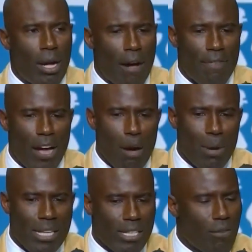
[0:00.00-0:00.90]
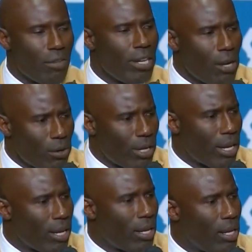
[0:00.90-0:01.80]
I found myself
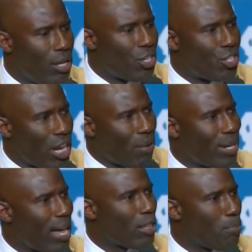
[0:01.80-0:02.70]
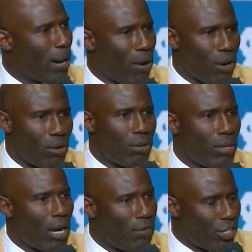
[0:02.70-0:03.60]
literally staring down the barrel
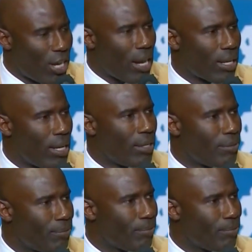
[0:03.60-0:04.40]
of a shotgun.